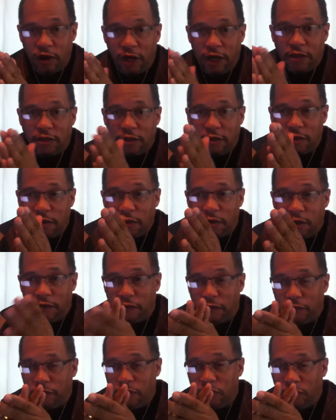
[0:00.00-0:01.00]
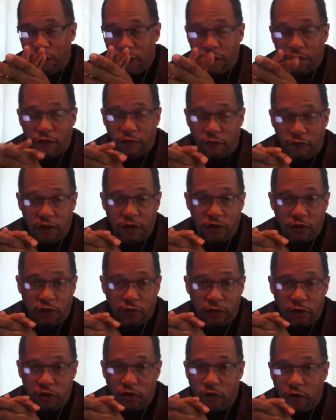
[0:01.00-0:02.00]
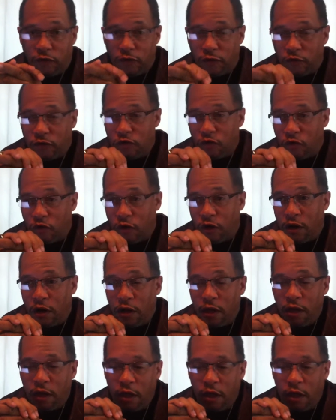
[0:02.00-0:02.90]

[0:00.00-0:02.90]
next official for the 21st Ward,